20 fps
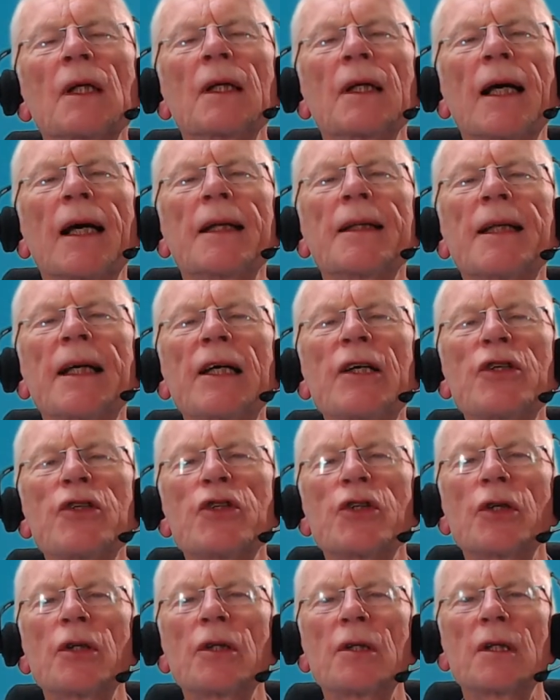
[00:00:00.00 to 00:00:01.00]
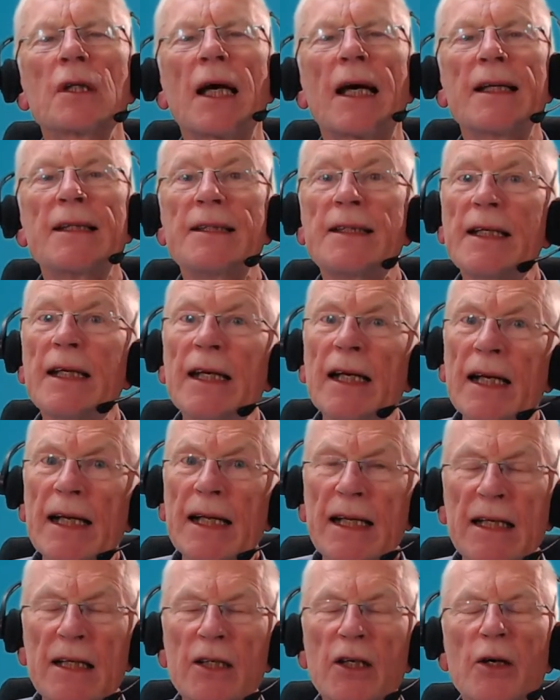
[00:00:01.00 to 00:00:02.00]
and they should
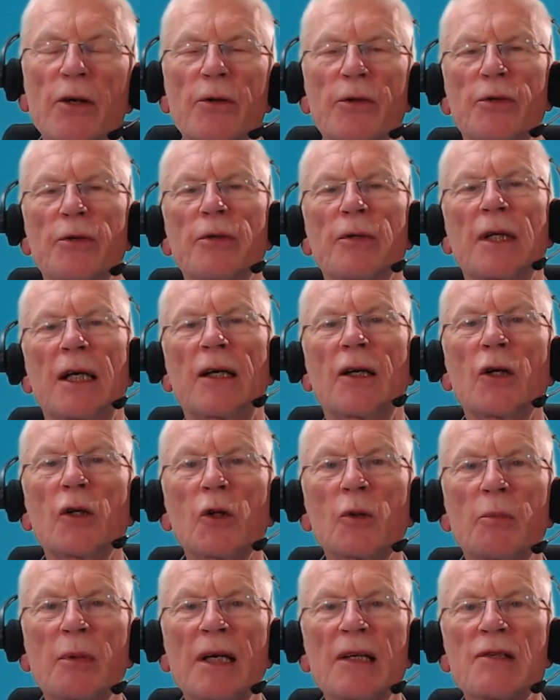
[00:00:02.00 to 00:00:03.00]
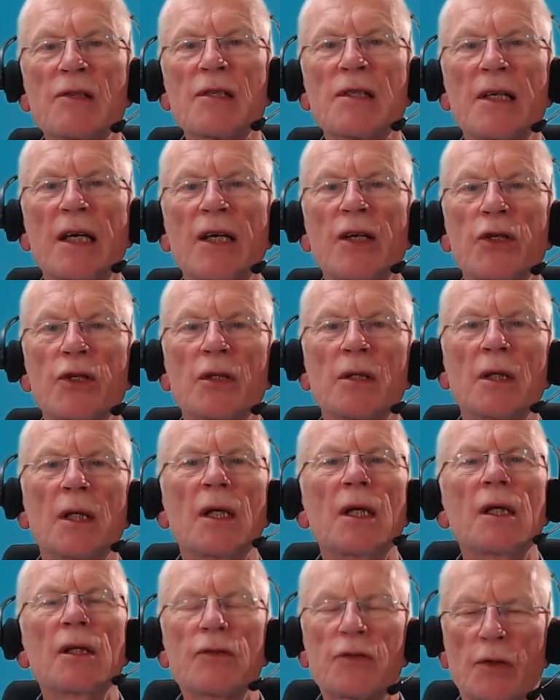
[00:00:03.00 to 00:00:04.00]
ideally go through their whole presentation
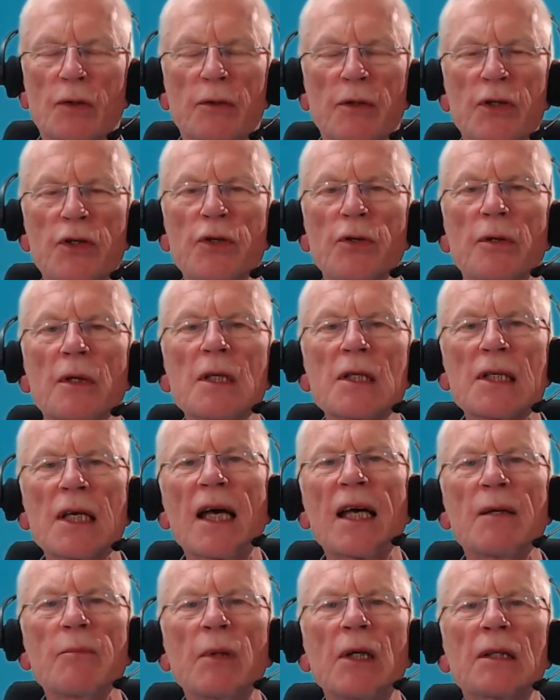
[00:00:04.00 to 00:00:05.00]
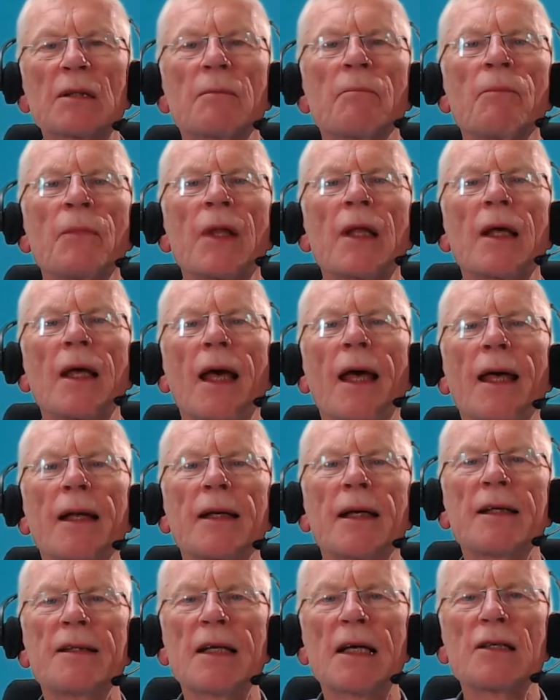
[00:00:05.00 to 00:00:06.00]
so that you can time it
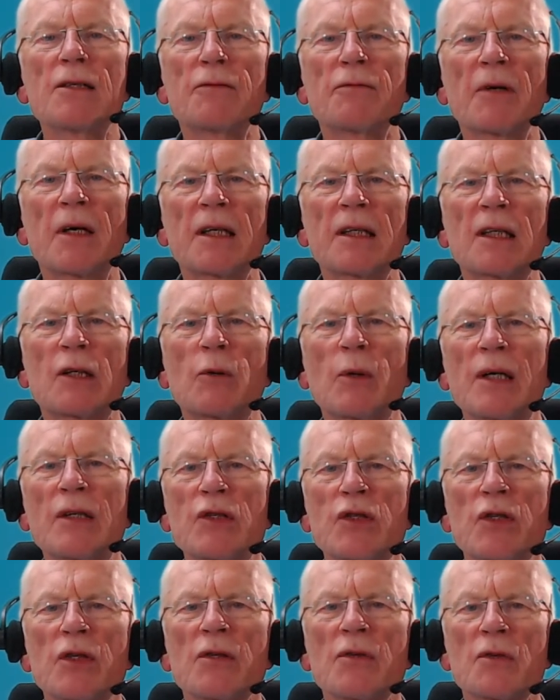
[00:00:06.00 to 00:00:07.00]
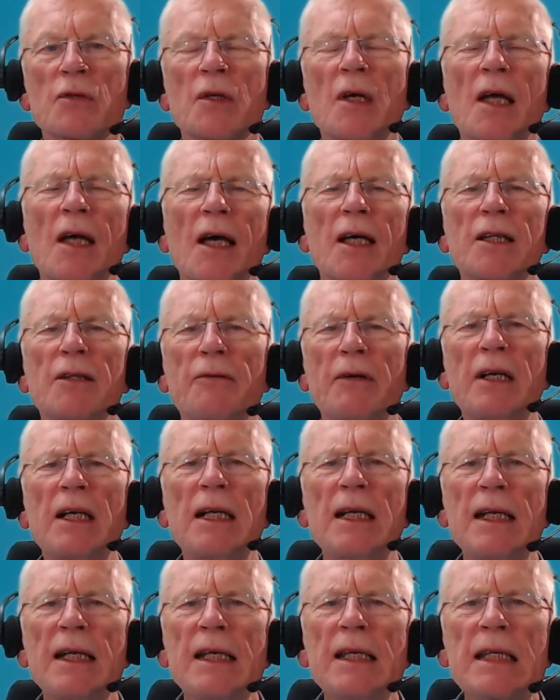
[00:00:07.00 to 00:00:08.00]
and identify the questions. At the very
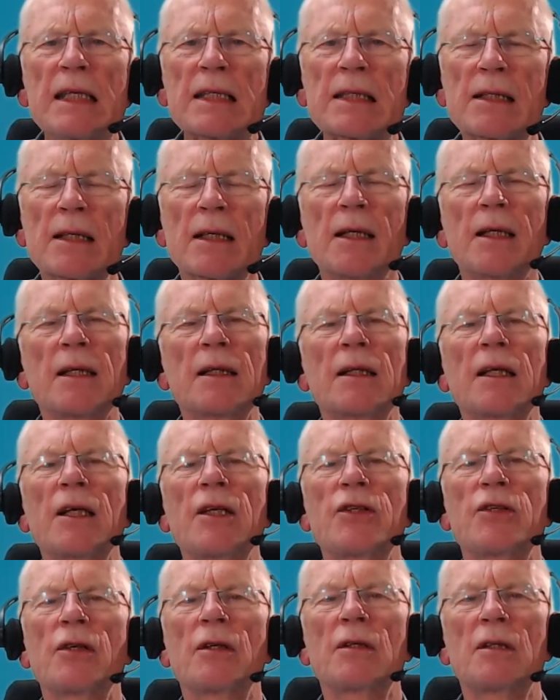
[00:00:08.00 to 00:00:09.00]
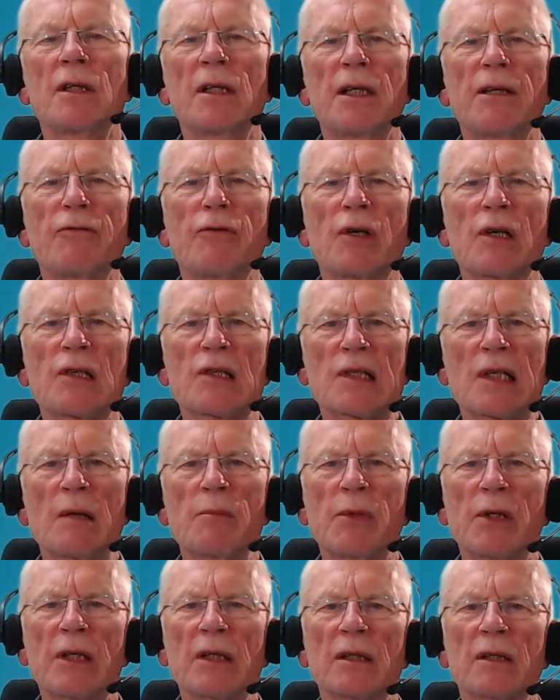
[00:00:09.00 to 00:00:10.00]
least, they should deliver a
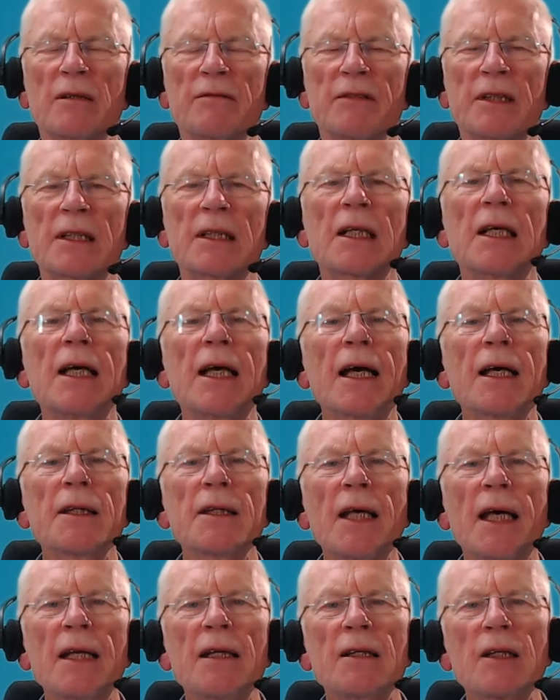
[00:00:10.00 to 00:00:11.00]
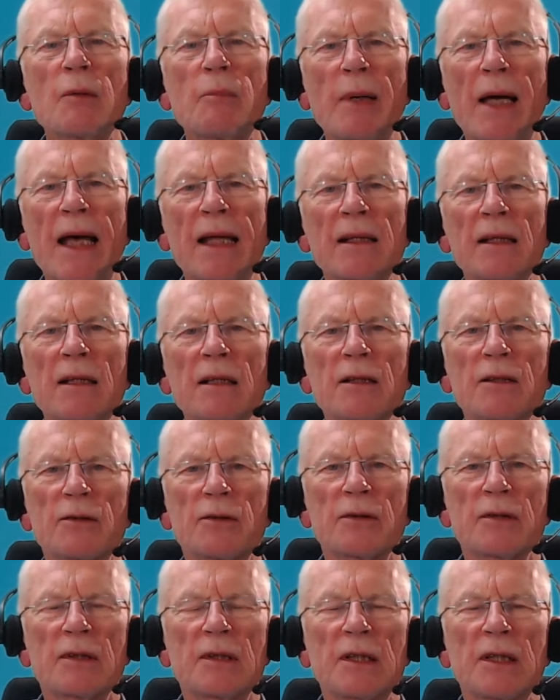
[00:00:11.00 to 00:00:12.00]
summary of it, and then the panel
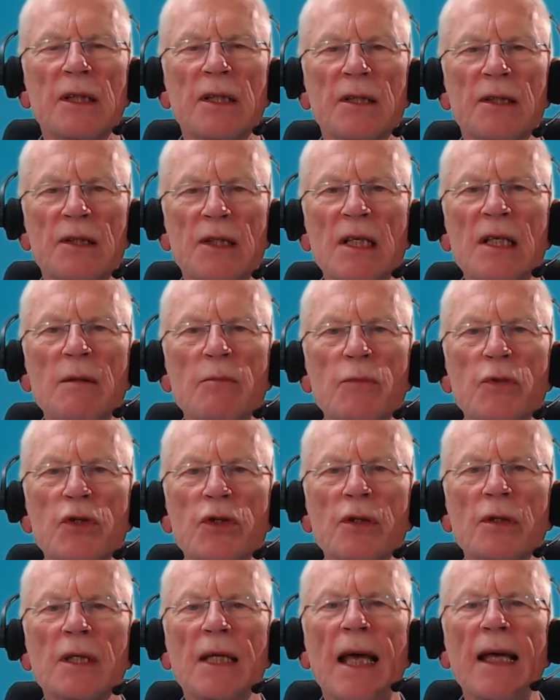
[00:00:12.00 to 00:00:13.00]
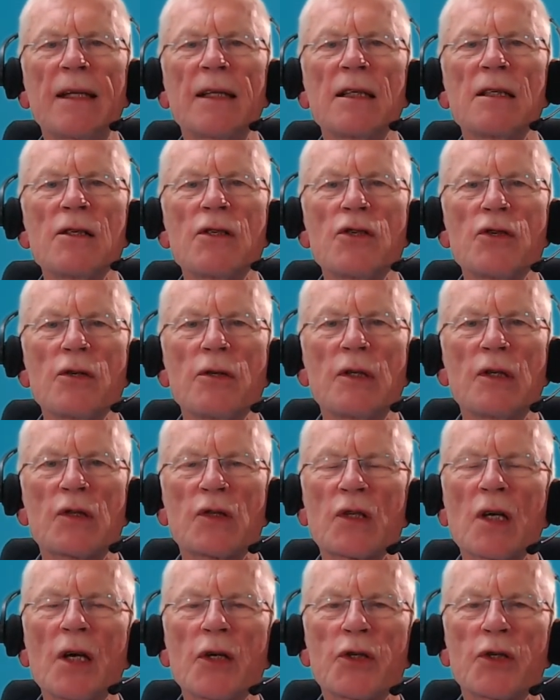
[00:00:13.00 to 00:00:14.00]
or the team should get into
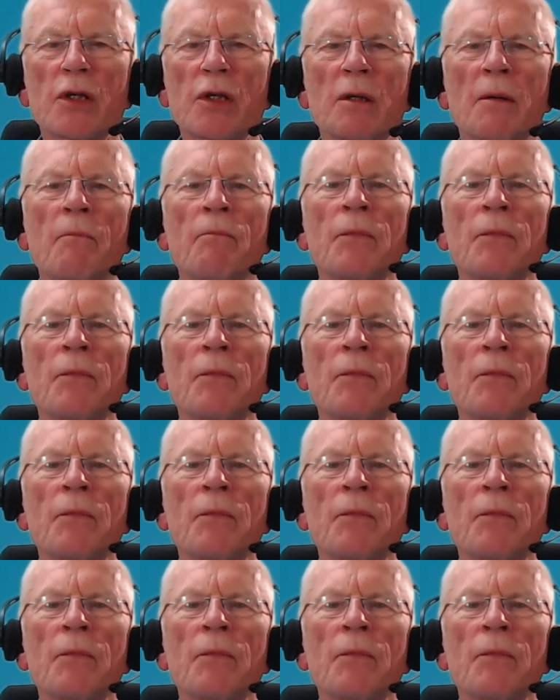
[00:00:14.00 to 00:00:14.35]
discussion